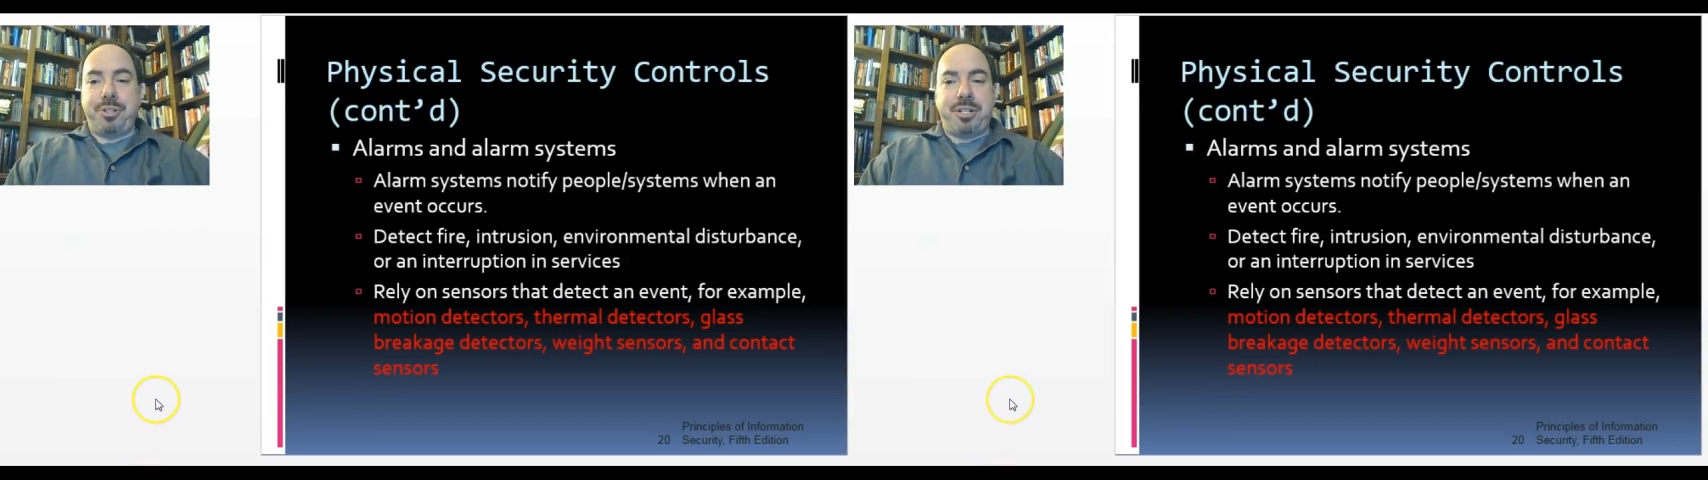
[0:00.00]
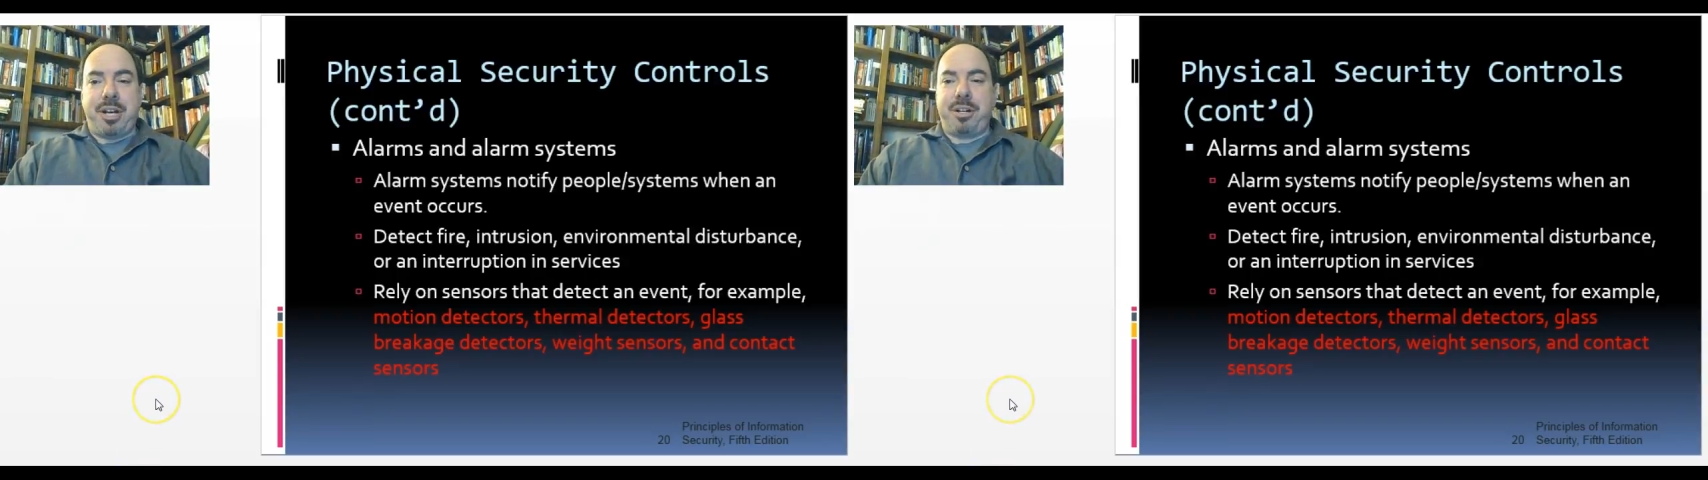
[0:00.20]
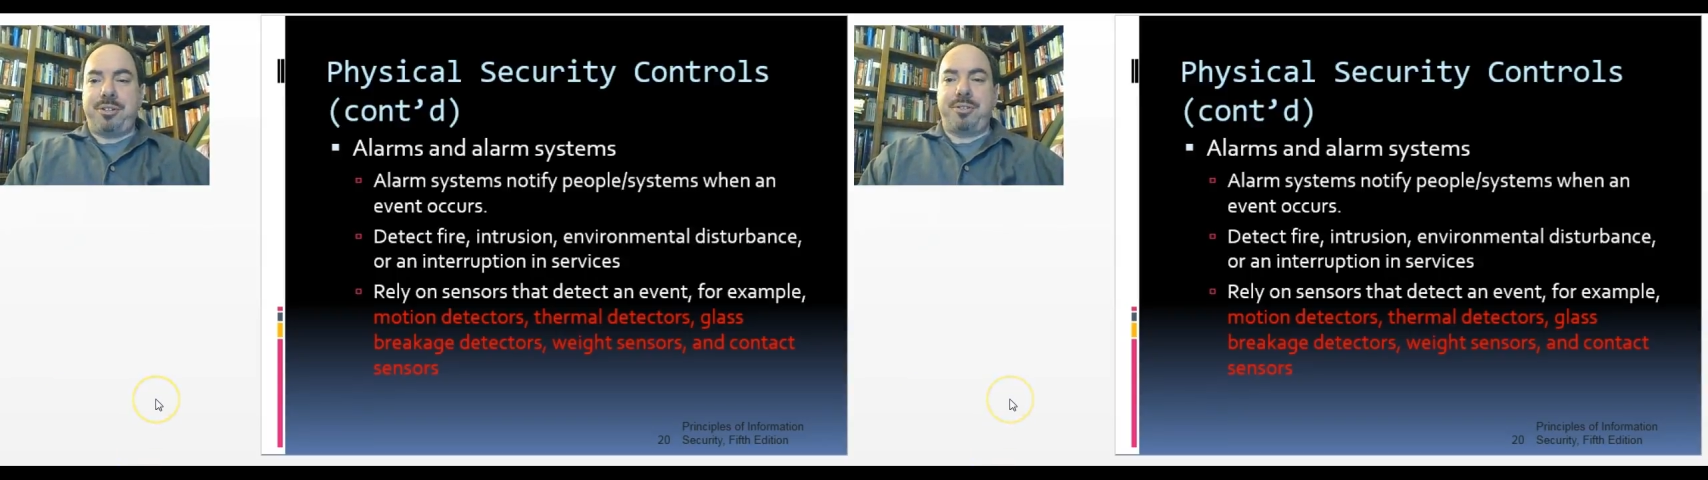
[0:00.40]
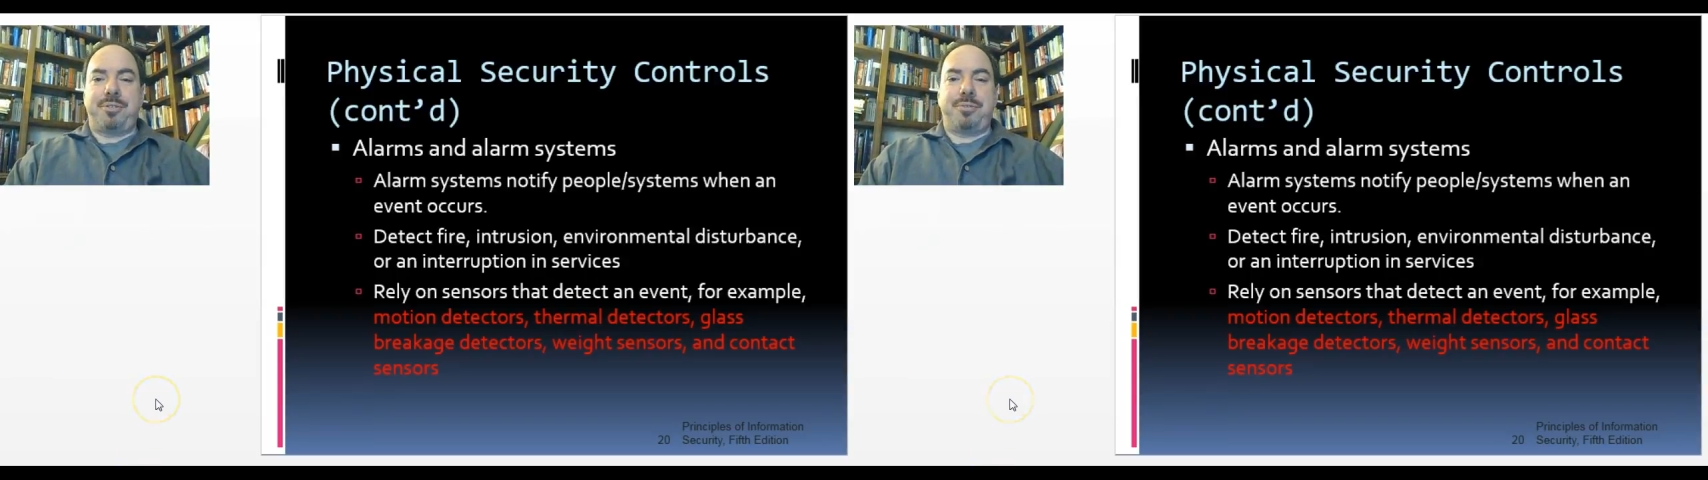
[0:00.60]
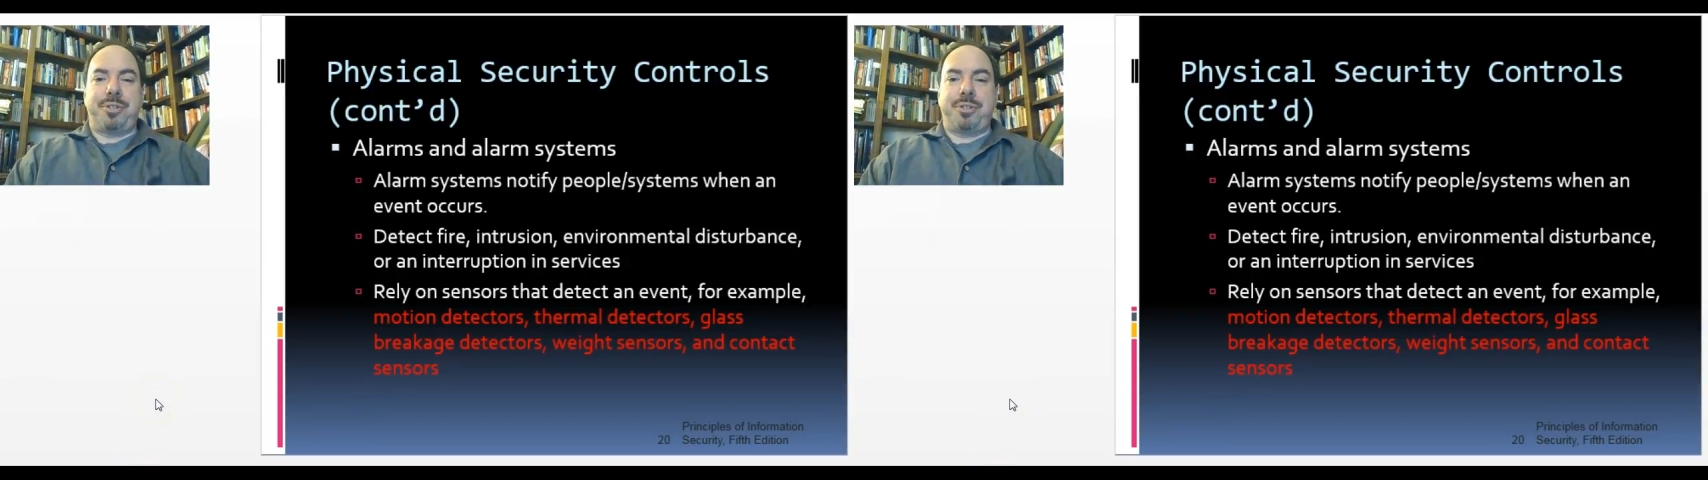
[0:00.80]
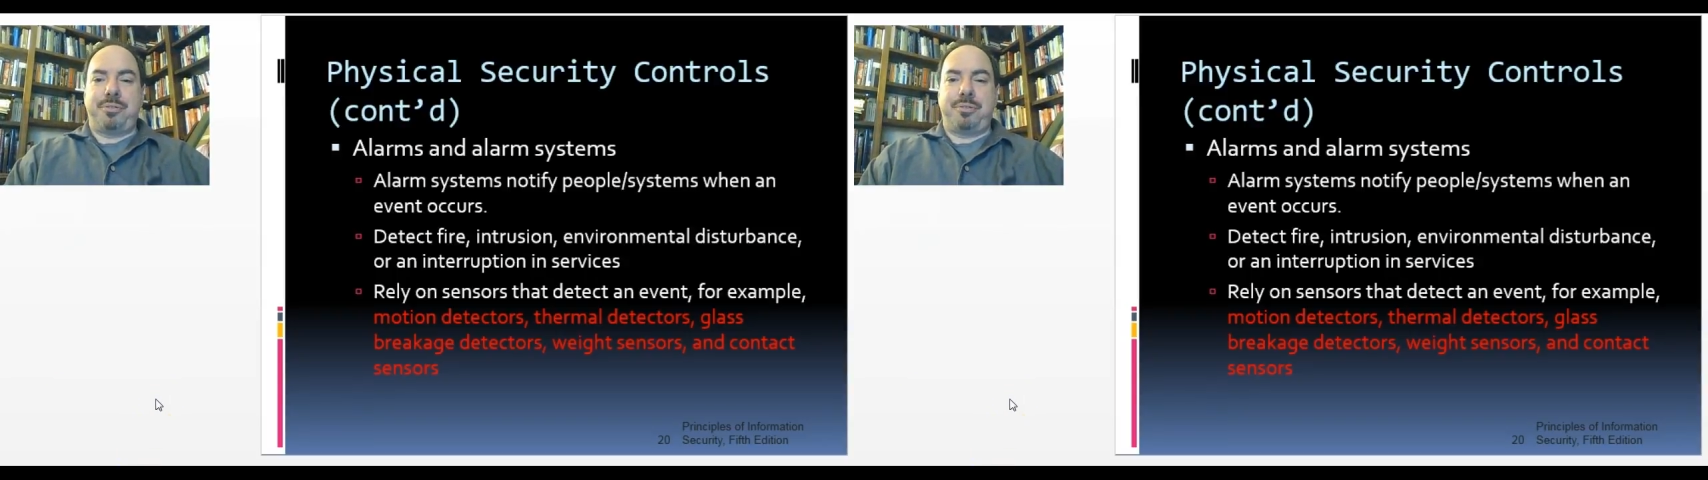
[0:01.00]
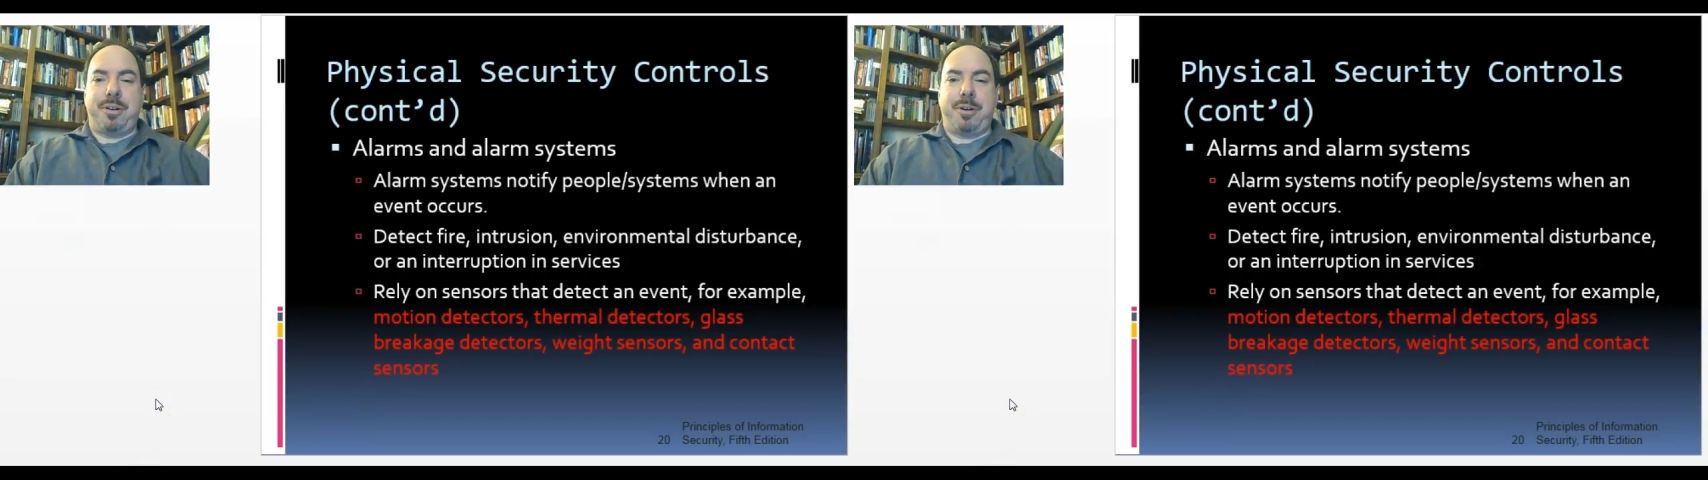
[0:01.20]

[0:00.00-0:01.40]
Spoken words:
detectors,